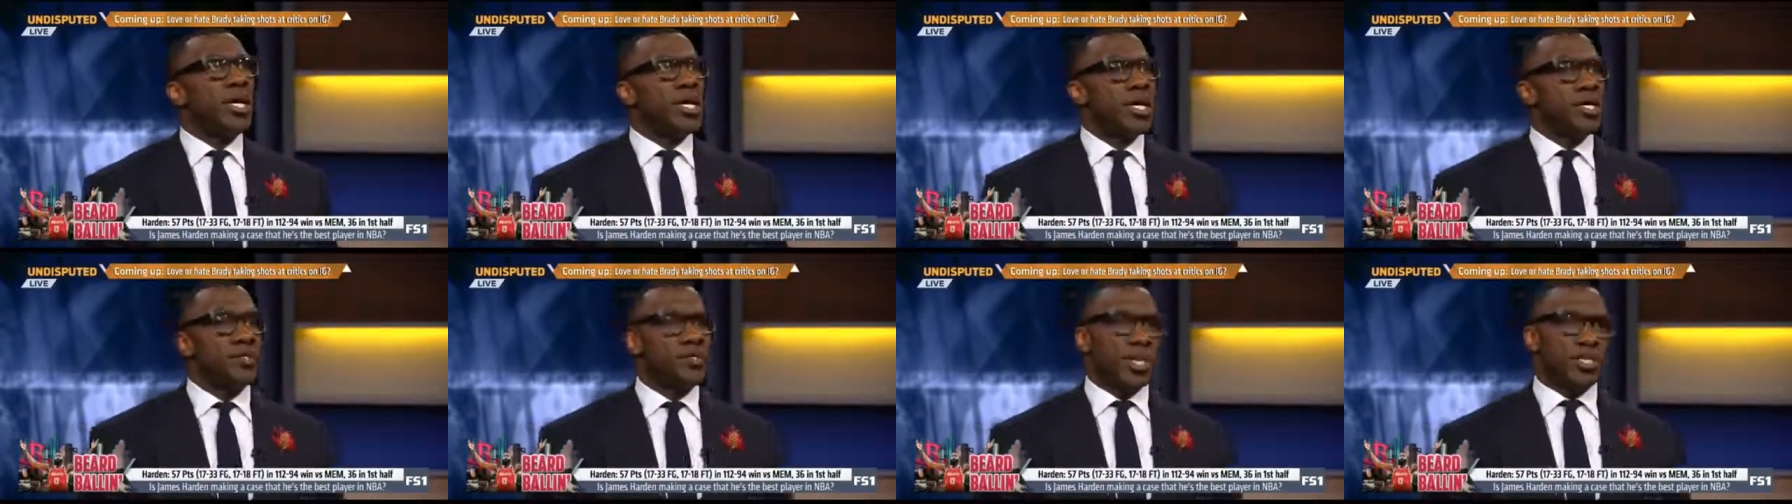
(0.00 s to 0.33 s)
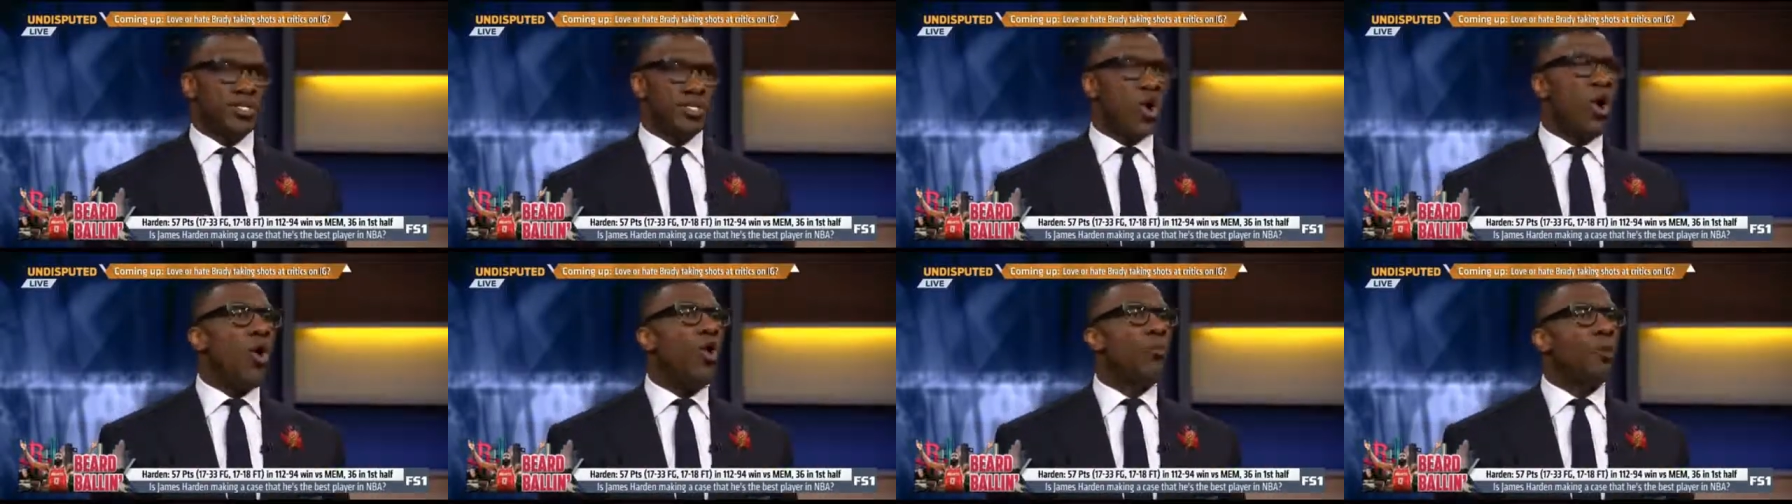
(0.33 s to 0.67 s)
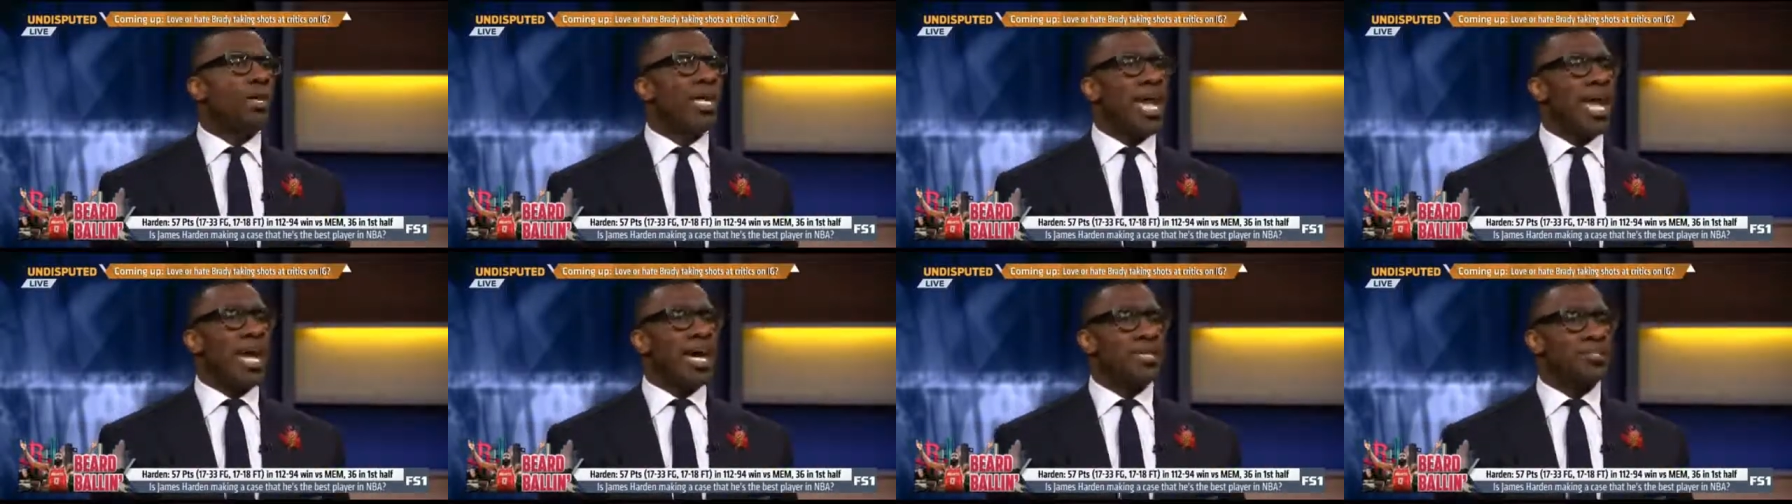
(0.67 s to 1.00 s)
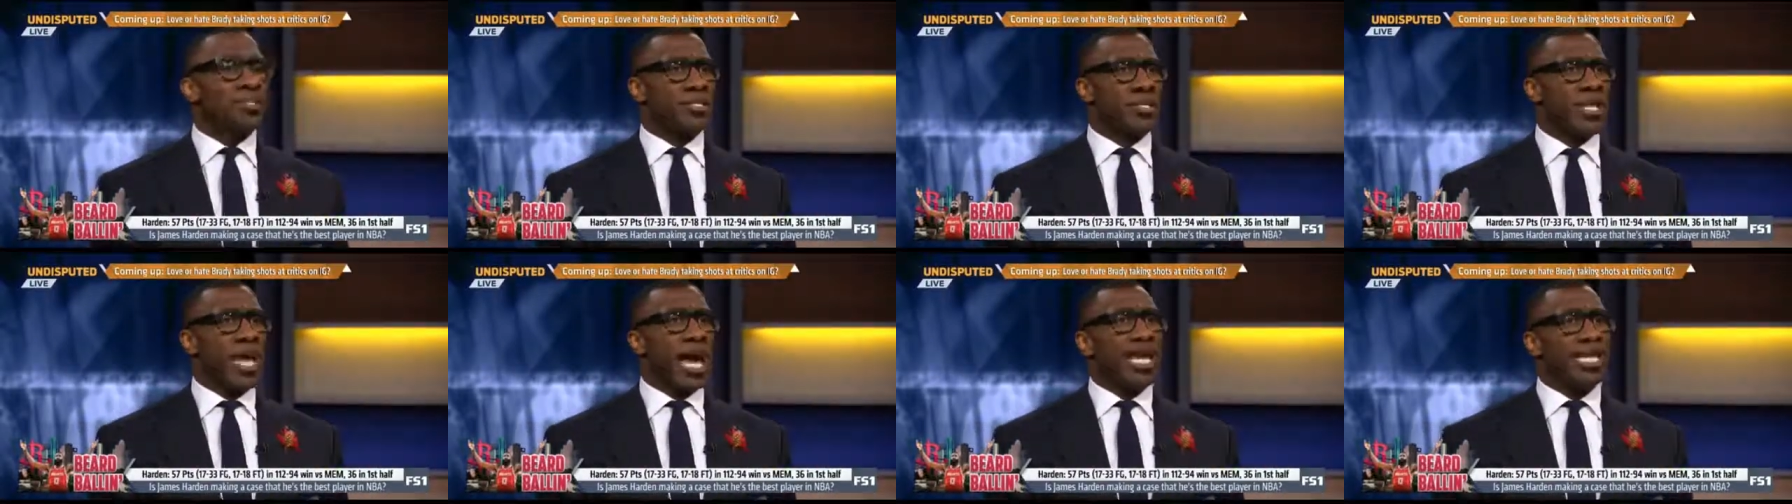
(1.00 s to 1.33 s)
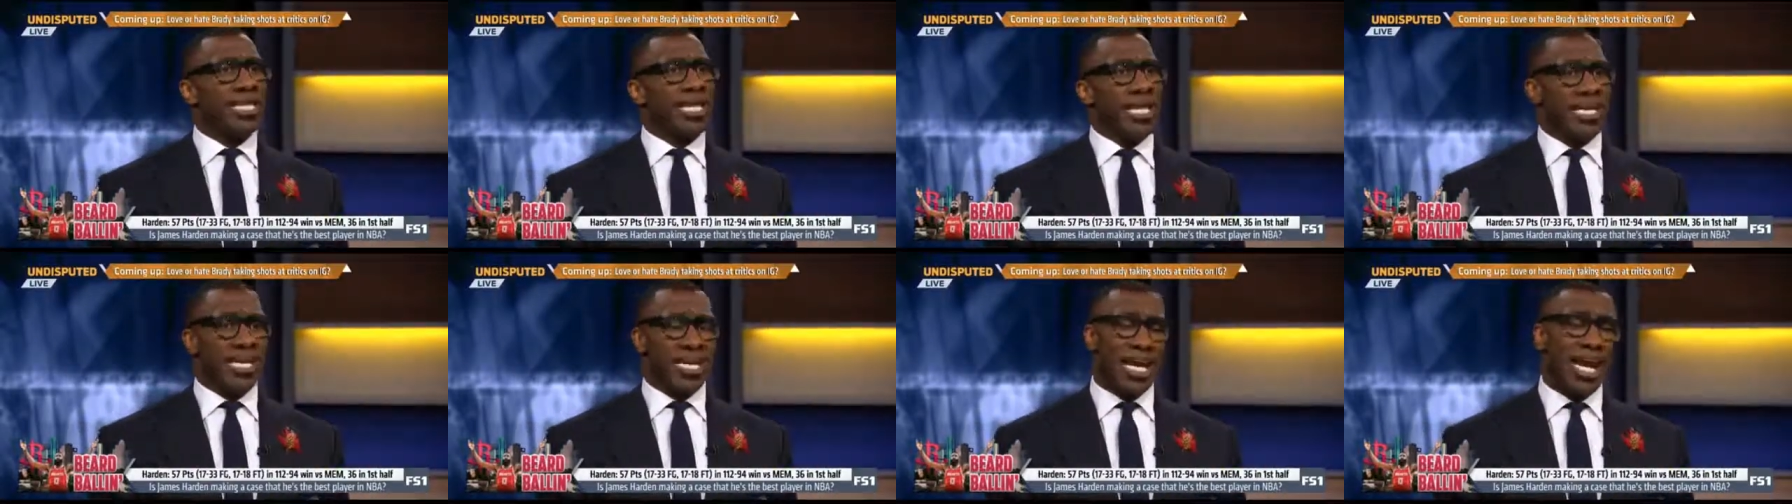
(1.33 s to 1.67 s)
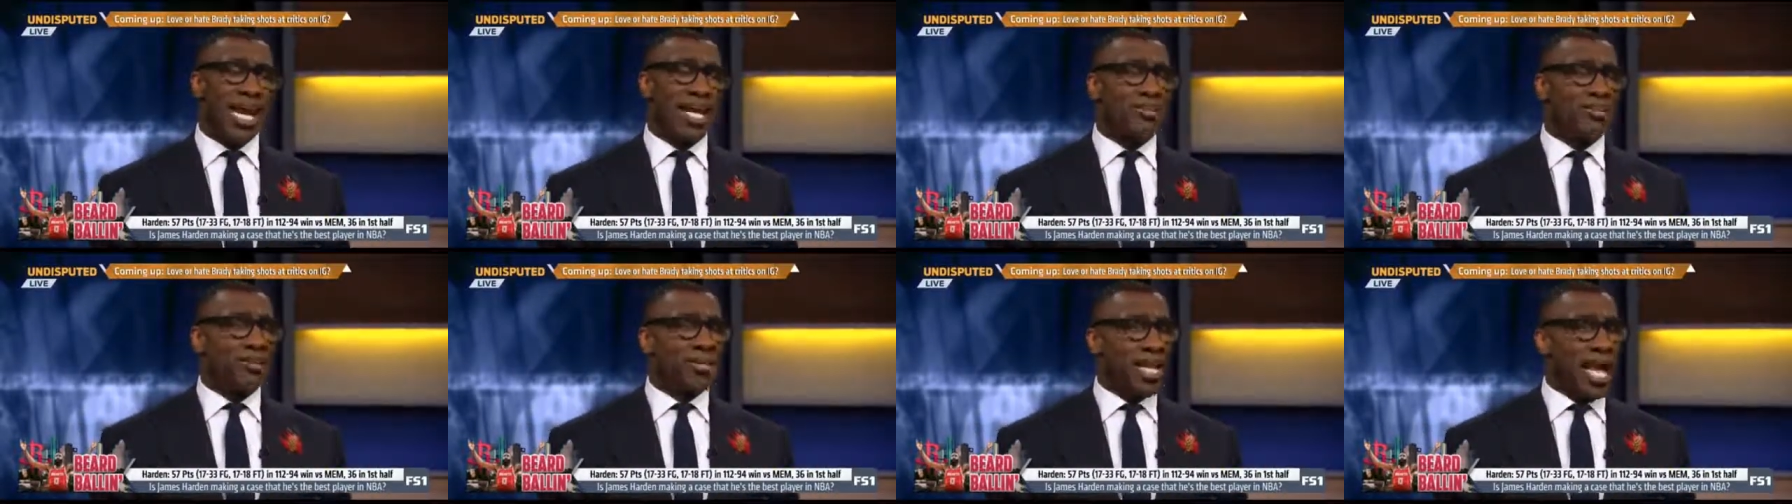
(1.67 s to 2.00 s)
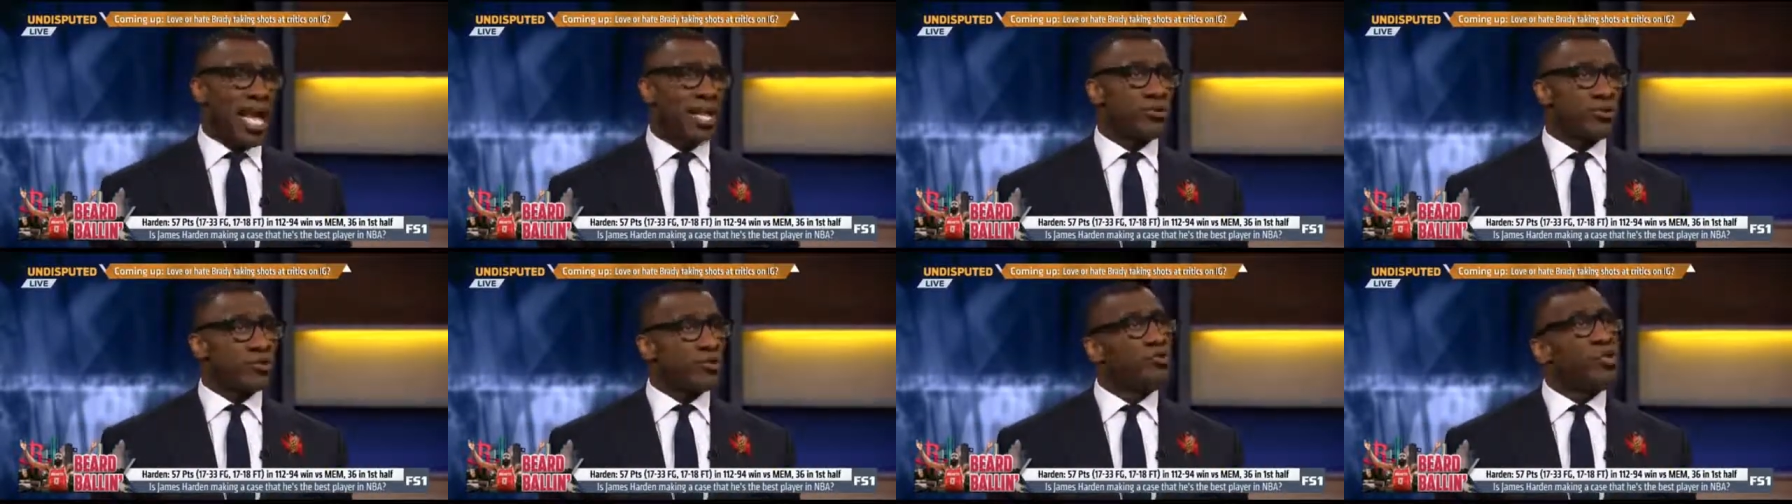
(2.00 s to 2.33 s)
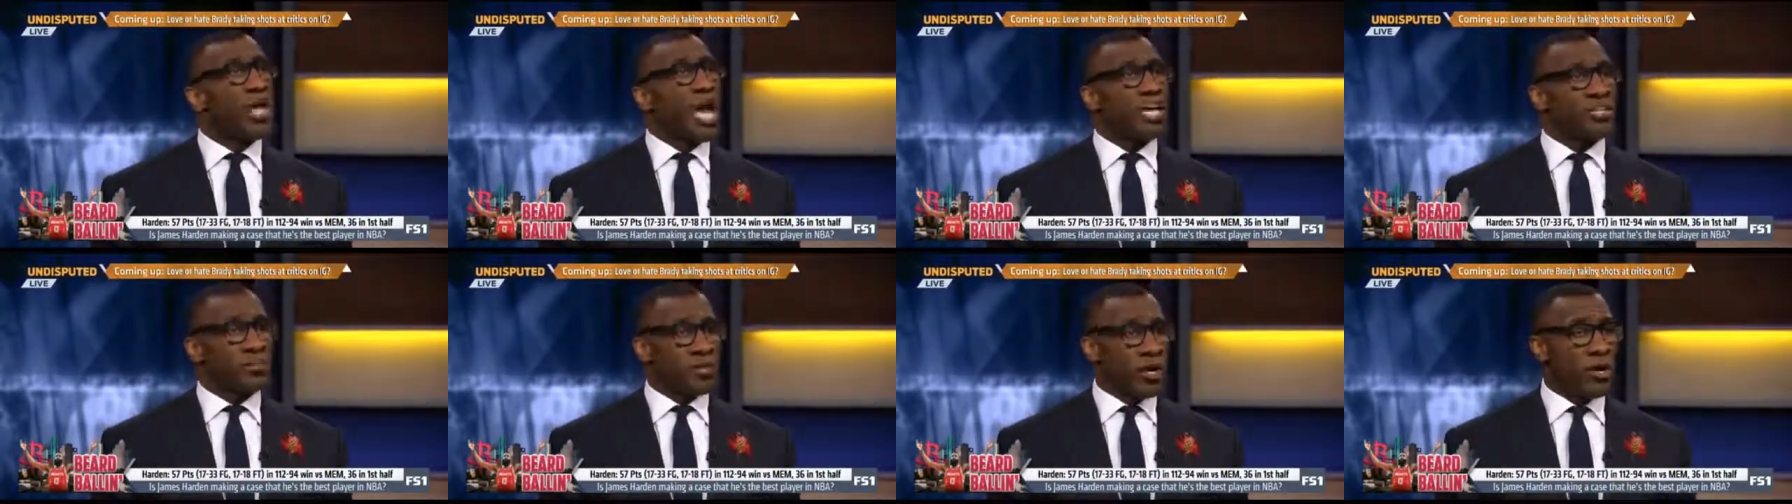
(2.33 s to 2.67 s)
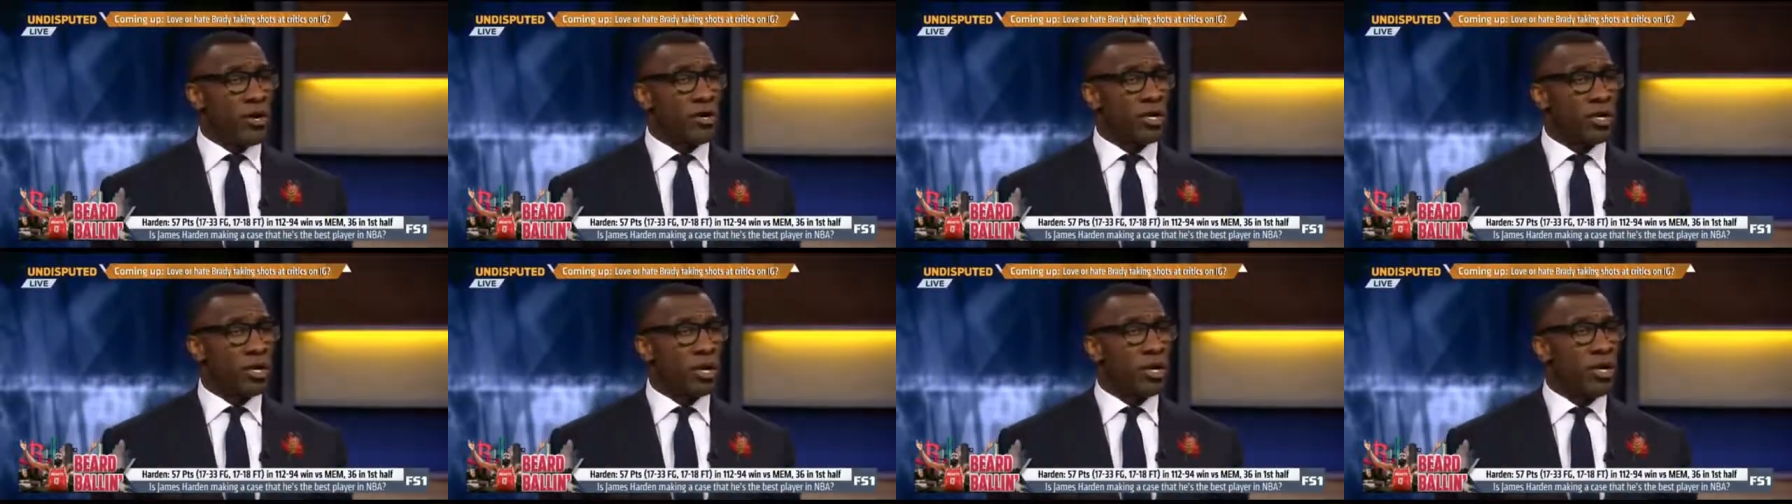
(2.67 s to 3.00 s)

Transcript: is that you hope he has a night like he had the two nights earlier